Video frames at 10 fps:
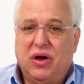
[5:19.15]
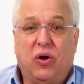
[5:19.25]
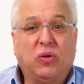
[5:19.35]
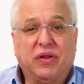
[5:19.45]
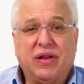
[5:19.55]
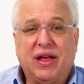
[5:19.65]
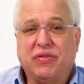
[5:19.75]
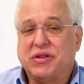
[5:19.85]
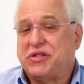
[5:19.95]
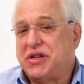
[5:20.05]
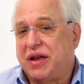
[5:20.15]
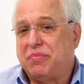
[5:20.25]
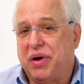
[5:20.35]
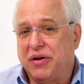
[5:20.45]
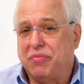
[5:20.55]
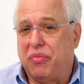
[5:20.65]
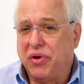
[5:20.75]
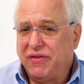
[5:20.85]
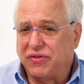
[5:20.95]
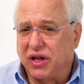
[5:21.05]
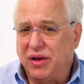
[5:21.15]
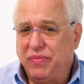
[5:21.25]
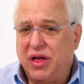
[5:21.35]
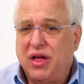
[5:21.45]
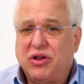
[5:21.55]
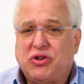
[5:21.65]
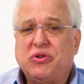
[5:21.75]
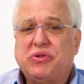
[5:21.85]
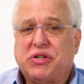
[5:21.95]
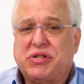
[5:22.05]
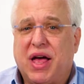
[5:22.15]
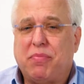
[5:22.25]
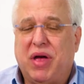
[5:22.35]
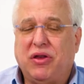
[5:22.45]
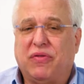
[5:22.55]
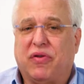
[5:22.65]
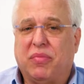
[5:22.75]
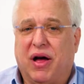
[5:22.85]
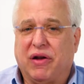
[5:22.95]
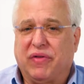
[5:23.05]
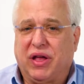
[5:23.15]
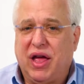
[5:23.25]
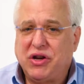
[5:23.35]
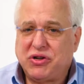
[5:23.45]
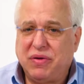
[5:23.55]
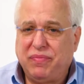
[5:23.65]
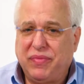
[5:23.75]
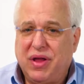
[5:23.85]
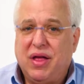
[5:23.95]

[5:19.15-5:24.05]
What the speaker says: Holding down the Set button briefly chooses that menu for modification,